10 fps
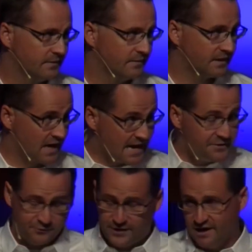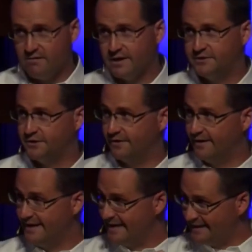The kind of character,
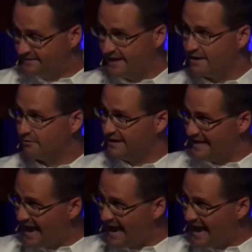integrity,